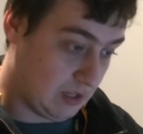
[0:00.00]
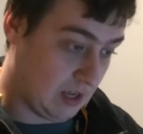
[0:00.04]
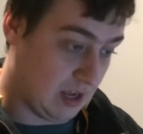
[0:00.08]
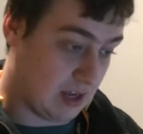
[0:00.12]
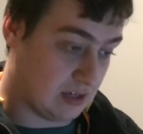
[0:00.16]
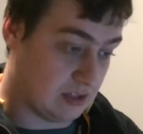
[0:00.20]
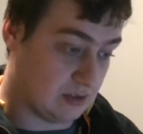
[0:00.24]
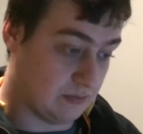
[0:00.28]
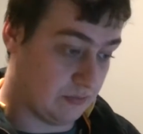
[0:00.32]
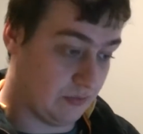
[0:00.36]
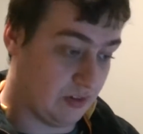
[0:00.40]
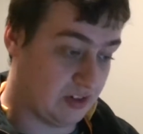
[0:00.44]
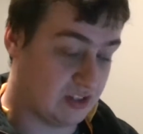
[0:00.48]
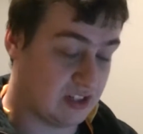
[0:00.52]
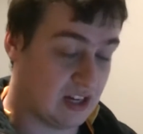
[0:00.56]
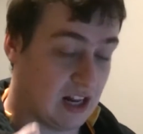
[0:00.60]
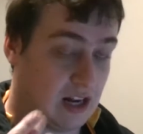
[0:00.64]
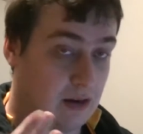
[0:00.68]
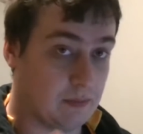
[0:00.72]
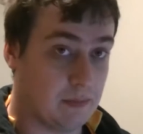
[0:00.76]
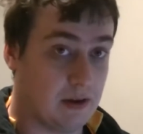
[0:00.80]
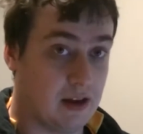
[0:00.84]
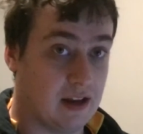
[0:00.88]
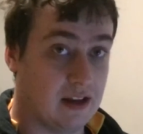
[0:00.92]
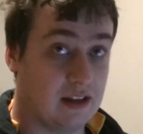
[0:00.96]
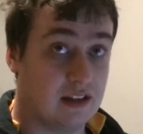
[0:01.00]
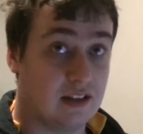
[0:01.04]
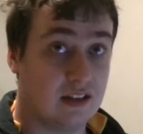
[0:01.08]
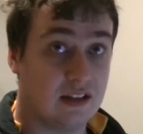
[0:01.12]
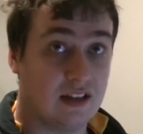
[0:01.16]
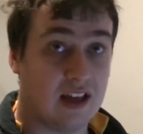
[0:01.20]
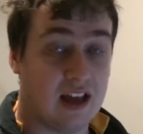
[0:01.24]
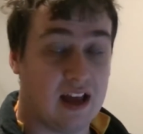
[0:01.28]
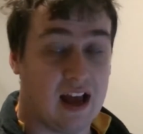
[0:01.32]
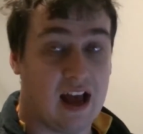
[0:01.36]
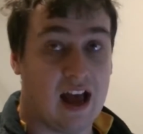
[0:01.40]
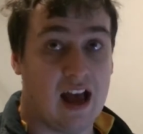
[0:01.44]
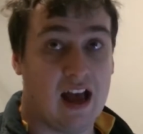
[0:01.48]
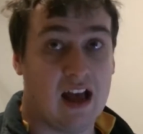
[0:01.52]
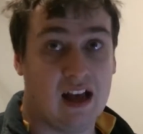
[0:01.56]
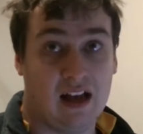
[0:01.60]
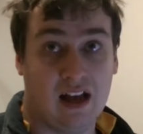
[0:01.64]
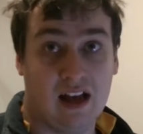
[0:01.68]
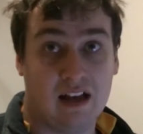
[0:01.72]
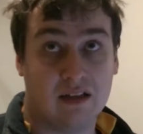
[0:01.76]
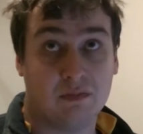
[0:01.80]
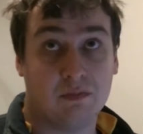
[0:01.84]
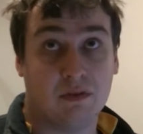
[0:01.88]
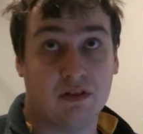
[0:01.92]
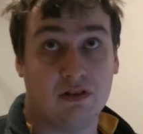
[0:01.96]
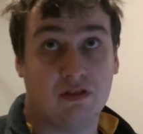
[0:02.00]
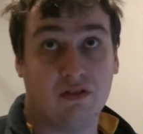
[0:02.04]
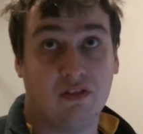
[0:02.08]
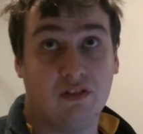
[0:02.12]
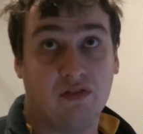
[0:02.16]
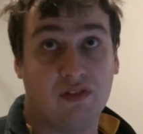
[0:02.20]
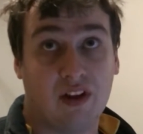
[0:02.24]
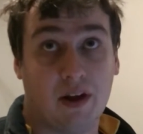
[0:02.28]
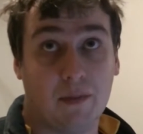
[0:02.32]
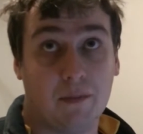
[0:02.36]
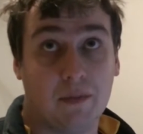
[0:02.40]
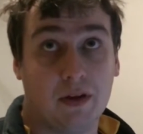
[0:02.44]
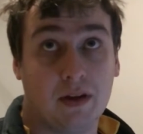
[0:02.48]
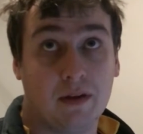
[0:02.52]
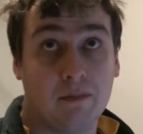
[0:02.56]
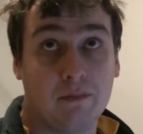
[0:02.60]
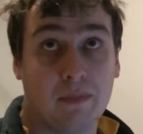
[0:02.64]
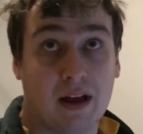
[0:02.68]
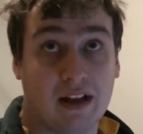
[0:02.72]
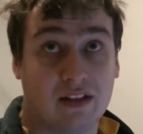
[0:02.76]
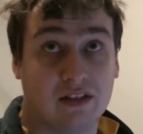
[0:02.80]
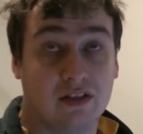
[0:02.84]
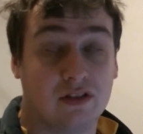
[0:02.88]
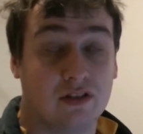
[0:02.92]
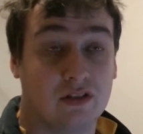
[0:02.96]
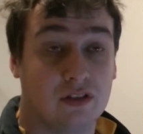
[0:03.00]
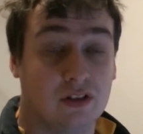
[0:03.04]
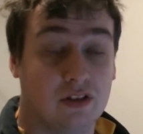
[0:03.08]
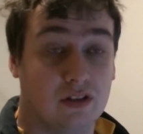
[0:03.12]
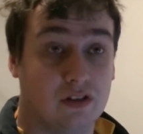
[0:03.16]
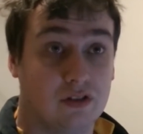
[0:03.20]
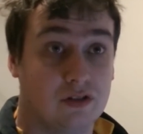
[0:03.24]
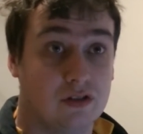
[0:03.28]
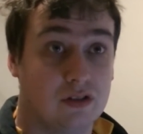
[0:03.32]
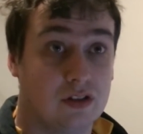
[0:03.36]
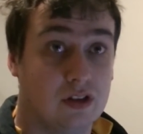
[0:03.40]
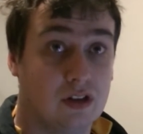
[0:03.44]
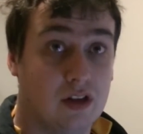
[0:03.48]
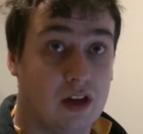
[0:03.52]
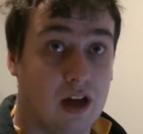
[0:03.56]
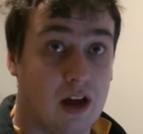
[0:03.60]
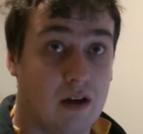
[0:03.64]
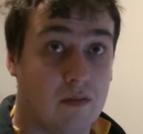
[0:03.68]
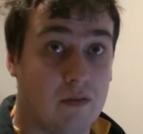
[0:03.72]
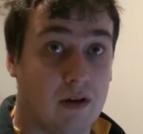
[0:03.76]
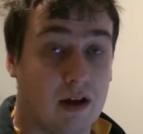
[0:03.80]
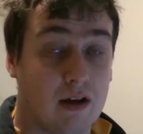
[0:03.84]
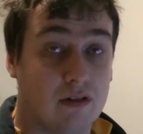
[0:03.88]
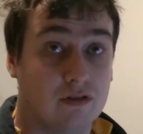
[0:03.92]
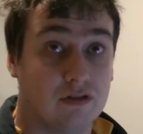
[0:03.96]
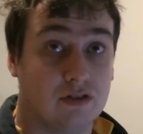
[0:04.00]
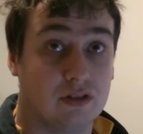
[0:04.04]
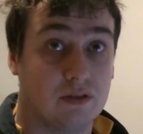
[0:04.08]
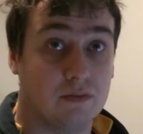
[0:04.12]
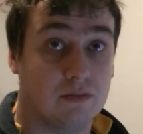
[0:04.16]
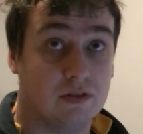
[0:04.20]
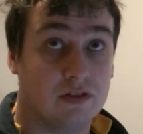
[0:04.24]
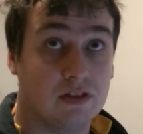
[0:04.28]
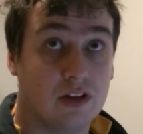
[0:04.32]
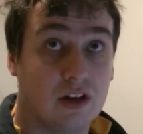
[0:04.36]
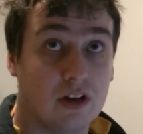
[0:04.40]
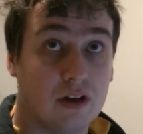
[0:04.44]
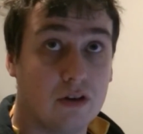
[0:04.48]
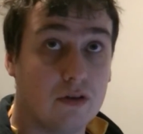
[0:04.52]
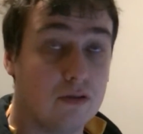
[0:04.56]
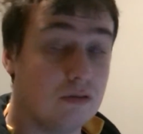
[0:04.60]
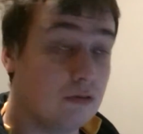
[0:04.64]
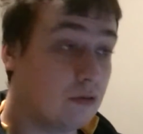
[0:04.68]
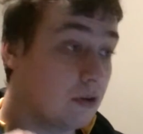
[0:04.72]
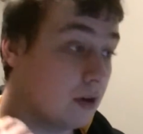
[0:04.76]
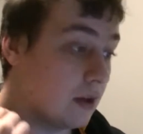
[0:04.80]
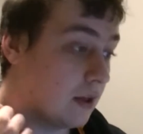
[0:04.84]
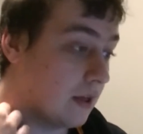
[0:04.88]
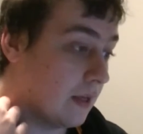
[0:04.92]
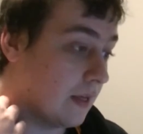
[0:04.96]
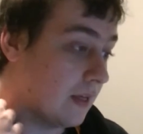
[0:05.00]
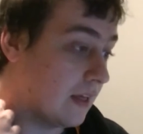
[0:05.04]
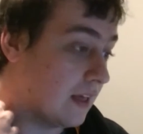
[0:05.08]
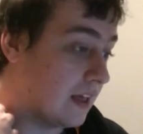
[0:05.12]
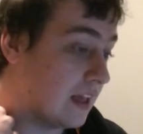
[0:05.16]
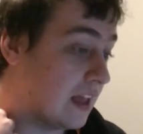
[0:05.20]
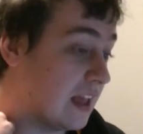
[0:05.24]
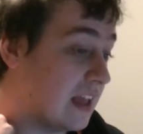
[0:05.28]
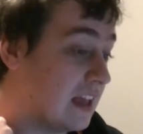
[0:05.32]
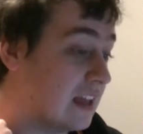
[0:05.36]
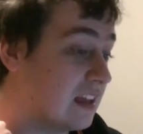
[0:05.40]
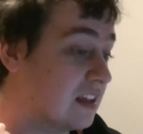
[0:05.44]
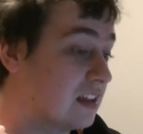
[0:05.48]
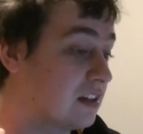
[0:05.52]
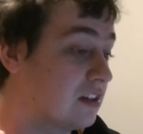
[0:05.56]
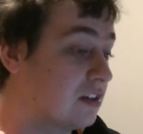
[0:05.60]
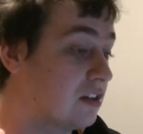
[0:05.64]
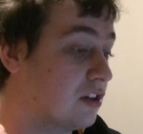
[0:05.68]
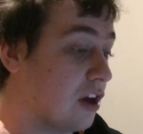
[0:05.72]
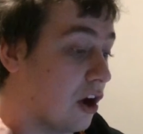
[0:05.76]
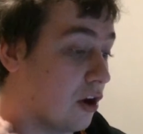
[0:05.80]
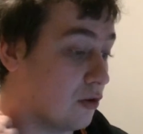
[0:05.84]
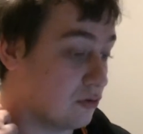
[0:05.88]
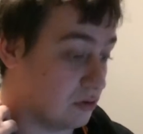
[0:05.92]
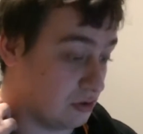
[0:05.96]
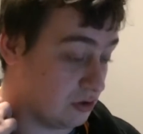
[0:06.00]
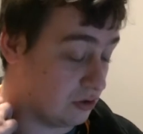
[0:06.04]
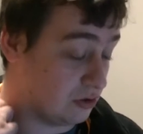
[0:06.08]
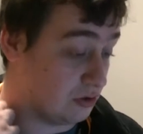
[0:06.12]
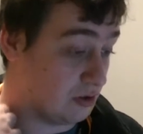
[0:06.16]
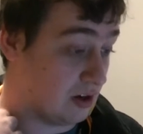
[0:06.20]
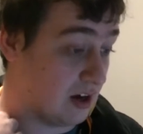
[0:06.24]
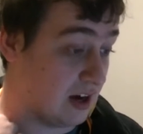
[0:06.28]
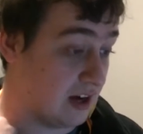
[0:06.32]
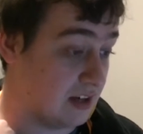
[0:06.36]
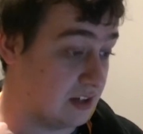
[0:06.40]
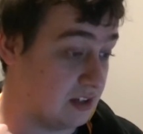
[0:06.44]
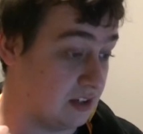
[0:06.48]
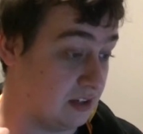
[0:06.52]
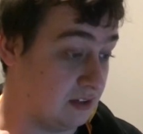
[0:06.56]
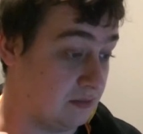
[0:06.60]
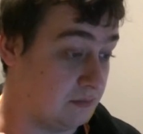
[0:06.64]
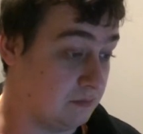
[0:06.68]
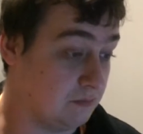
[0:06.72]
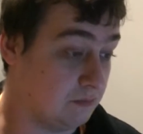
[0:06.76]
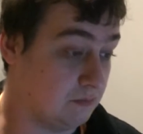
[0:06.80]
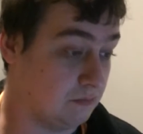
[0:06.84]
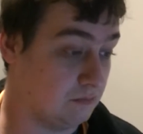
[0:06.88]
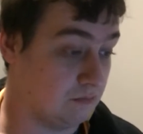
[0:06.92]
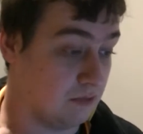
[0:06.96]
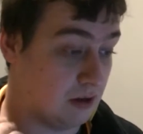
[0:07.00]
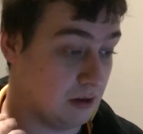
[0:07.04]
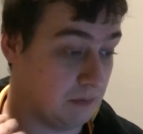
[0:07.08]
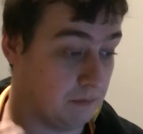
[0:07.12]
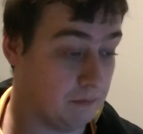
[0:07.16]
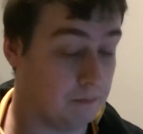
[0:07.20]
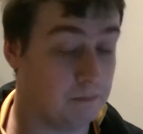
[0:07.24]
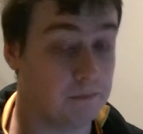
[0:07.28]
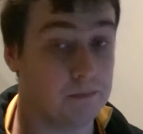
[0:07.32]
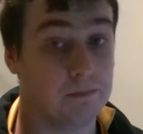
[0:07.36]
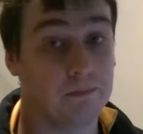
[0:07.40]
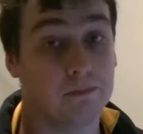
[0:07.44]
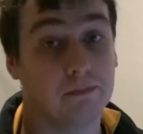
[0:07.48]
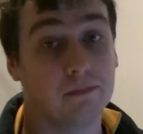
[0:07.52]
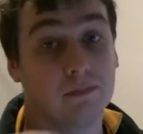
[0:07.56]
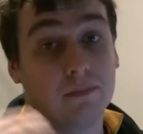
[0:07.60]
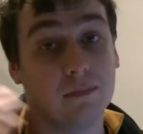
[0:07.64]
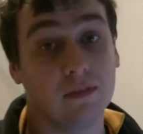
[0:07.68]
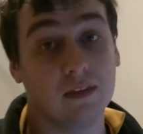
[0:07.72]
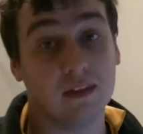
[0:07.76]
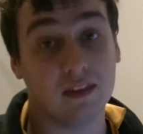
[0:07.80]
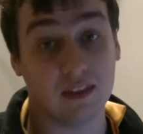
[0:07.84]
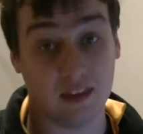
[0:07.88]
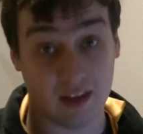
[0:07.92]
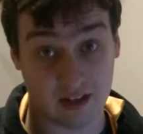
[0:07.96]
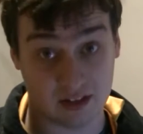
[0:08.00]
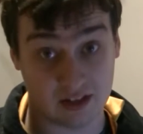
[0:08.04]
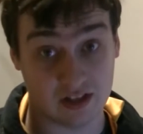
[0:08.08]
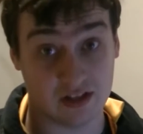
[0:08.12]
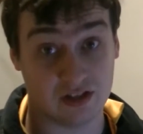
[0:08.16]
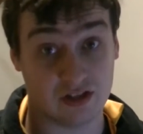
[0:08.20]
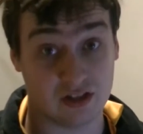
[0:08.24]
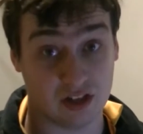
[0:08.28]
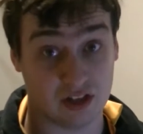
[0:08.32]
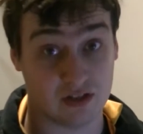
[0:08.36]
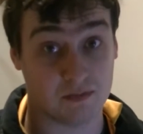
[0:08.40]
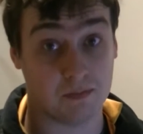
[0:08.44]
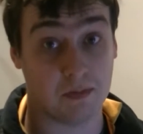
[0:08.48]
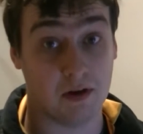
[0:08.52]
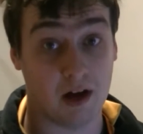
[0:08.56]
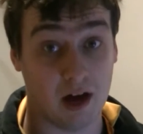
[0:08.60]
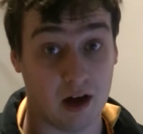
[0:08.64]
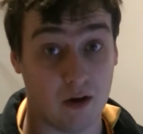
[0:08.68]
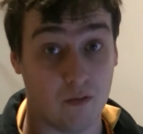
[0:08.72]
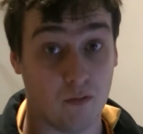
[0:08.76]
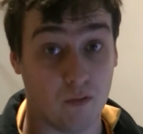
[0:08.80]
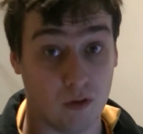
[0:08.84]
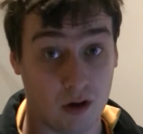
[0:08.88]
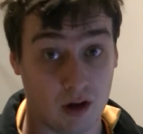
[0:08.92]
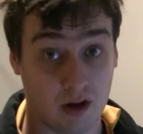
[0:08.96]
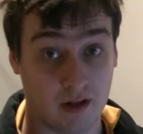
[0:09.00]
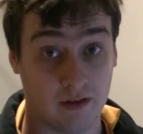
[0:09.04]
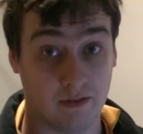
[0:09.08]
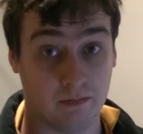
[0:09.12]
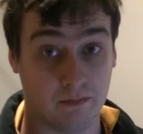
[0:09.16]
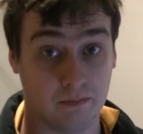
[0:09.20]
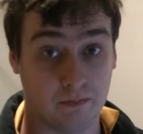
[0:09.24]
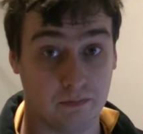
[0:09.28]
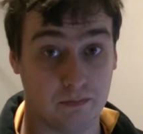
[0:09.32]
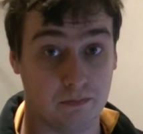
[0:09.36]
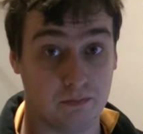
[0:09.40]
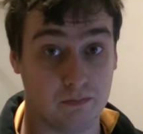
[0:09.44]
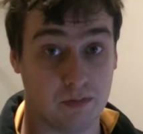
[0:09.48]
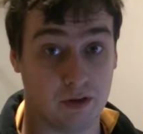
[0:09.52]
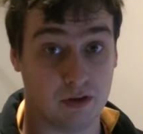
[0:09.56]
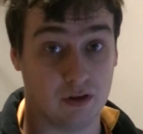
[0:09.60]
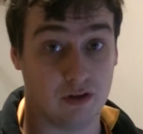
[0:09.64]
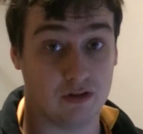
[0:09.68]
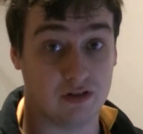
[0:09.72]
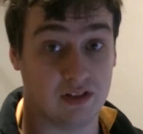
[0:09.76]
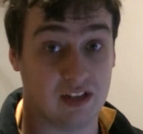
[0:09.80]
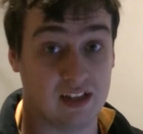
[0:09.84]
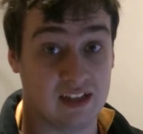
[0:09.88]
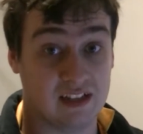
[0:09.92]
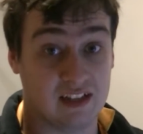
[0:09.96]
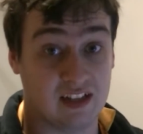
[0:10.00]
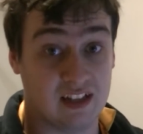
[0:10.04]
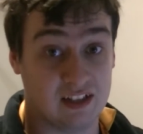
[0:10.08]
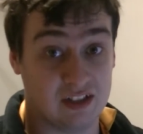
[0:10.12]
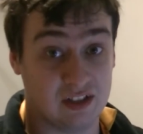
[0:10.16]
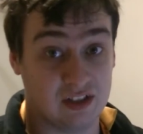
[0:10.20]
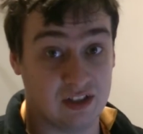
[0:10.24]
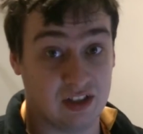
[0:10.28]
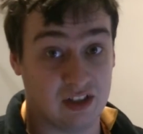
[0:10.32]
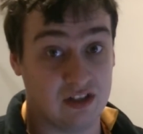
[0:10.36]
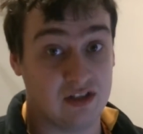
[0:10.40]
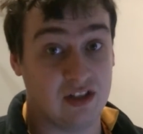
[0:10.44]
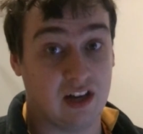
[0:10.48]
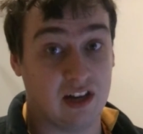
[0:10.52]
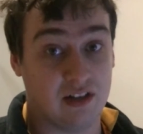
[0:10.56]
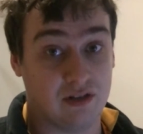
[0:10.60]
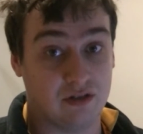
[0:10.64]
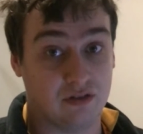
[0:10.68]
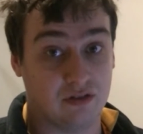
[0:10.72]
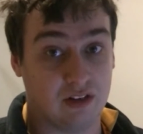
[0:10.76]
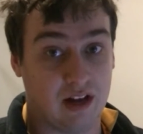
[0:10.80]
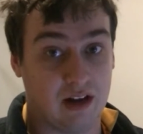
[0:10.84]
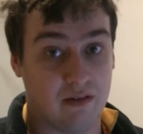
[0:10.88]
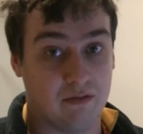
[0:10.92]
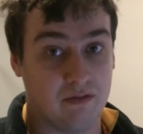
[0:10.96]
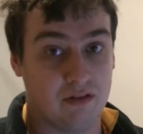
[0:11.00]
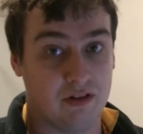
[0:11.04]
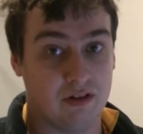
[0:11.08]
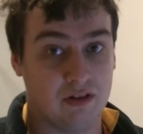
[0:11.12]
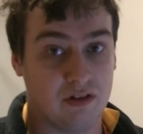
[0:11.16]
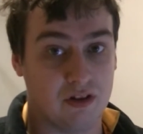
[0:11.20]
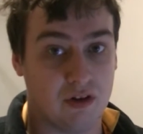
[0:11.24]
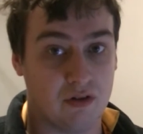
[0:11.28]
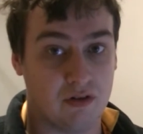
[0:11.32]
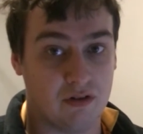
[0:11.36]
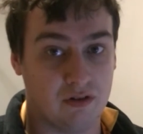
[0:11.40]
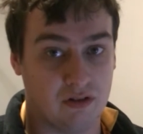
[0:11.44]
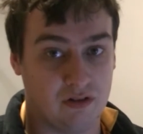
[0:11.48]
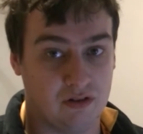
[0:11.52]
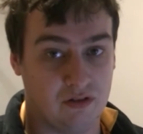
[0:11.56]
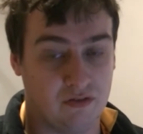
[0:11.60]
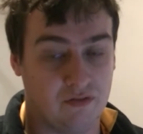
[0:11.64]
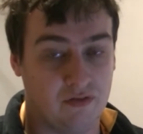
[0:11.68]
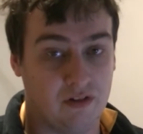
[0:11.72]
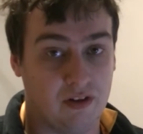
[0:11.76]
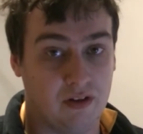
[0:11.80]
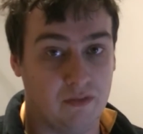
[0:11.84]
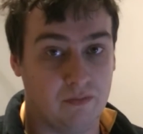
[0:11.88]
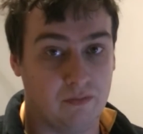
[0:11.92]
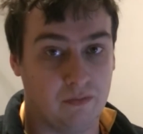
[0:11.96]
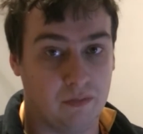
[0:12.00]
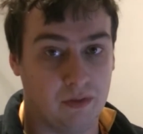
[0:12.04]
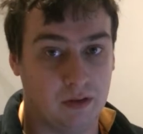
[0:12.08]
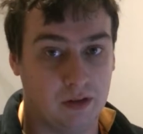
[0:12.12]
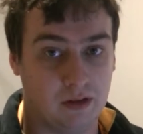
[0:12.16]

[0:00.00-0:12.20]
Timothy Chalamet, has much of his family massacred around him, so he goes into hiding. Well, this is just part one, because it's literally just titled out when you go into the film.